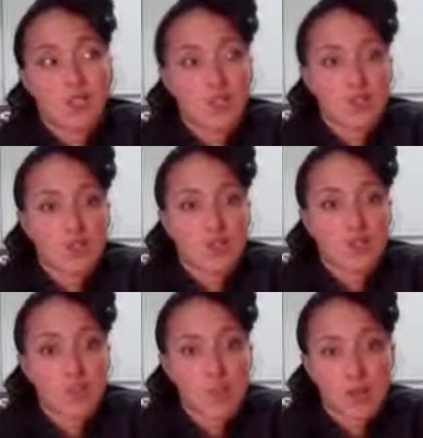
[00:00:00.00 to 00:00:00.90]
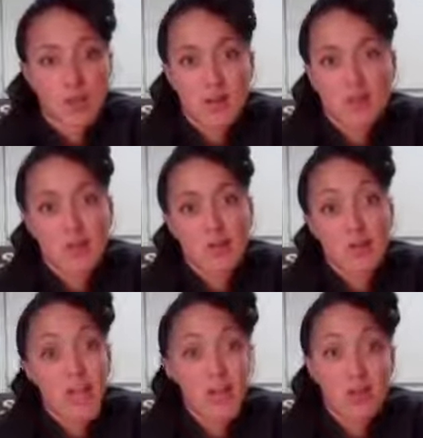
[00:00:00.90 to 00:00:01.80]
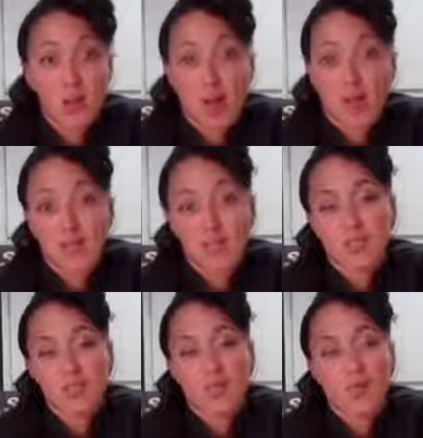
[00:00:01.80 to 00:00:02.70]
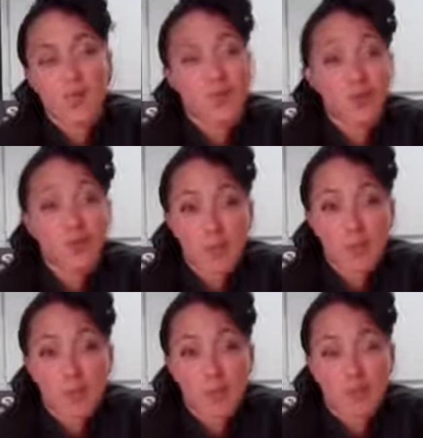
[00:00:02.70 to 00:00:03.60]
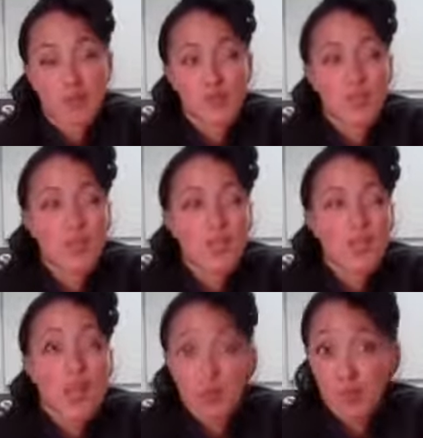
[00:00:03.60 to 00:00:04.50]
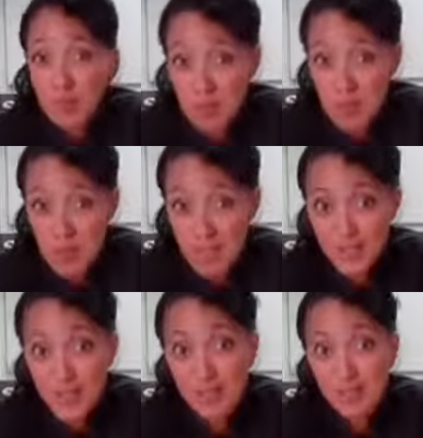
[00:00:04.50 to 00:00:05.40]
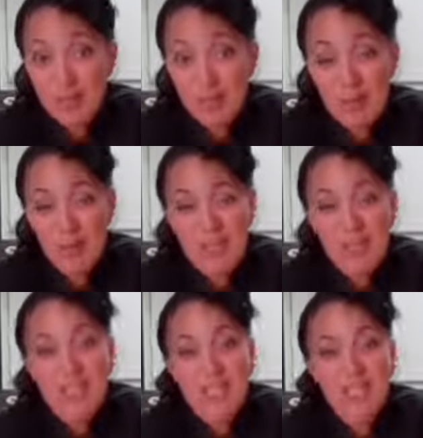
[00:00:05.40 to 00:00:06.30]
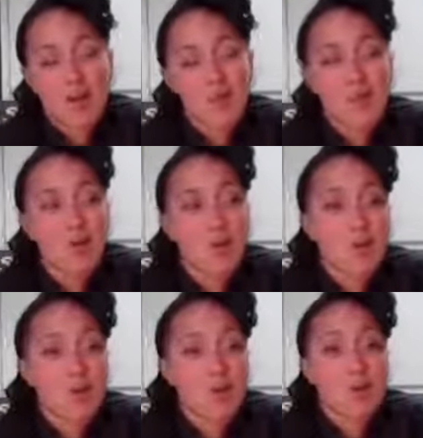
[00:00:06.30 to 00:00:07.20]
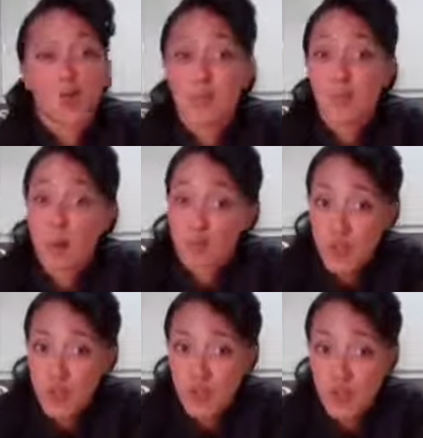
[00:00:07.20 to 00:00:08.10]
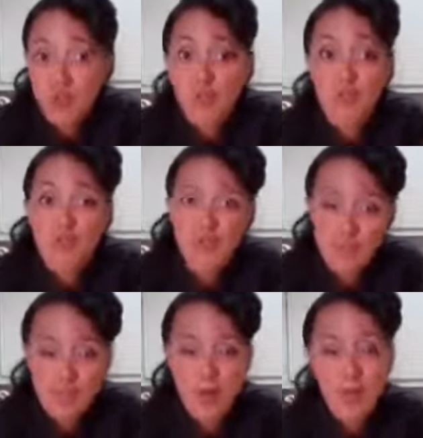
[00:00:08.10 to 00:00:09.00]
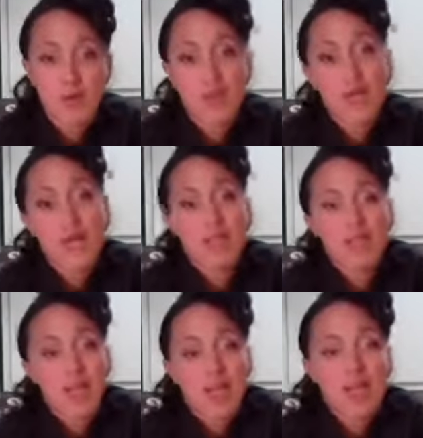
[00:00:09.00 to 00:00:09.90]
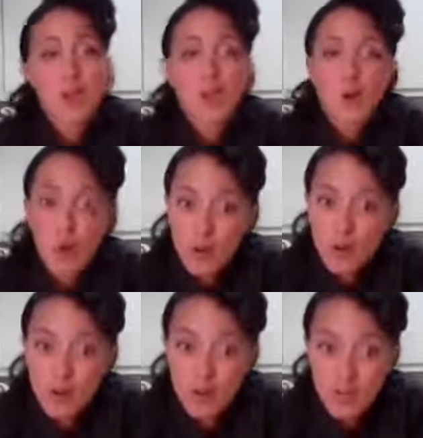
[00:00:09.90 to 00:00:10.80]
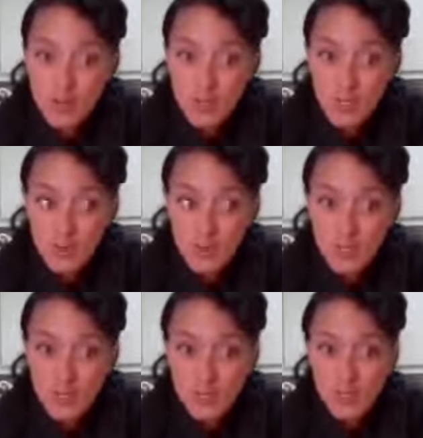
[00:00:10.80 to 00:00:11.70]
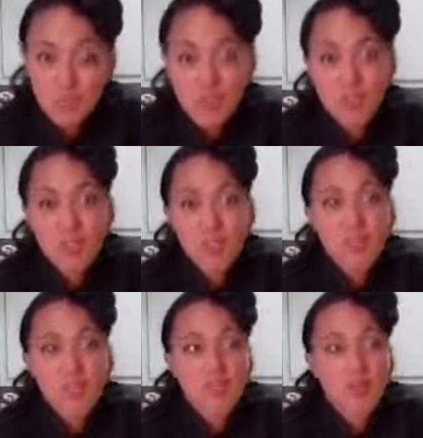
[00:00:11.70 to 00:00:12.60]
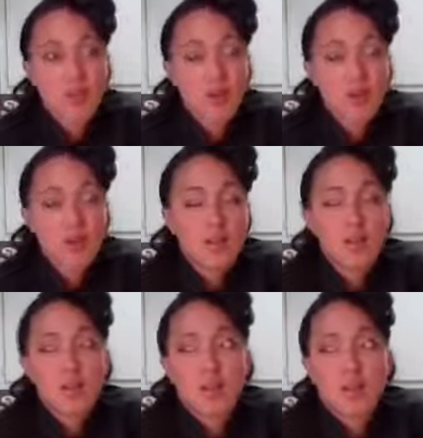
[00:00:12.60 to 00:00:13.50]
such as cranberries or apricots or even dried apples, and you put them in pastry, going back to that topic, or maybe you put them on your oatmeal, like the oatmeal we had today, or mushrooms like we're using in this udon